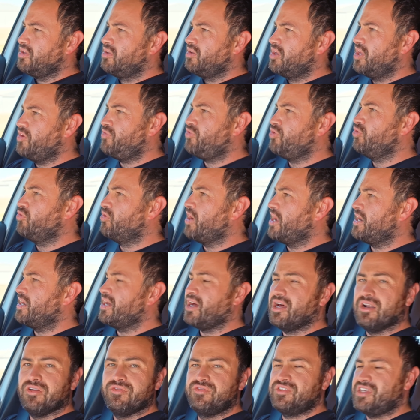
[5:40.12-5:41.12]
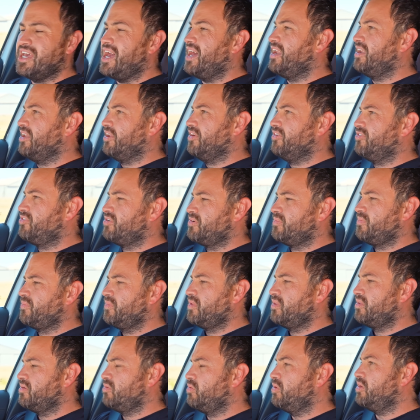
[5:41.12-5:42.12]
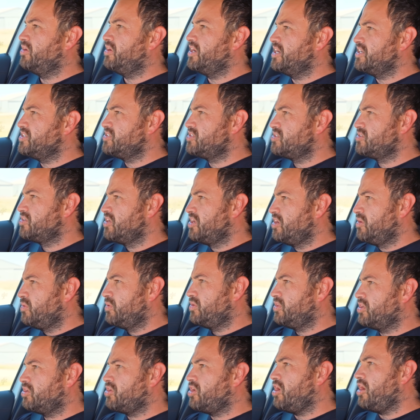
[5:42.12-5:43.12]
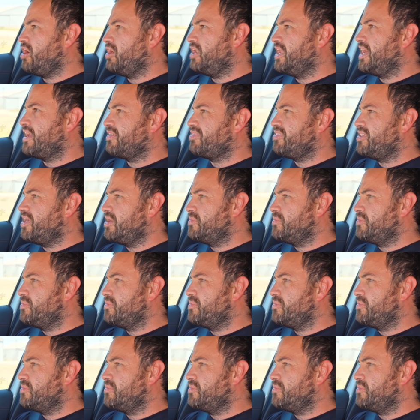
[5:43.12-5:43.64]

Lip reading: if you run out of talent. Whereas with a car like the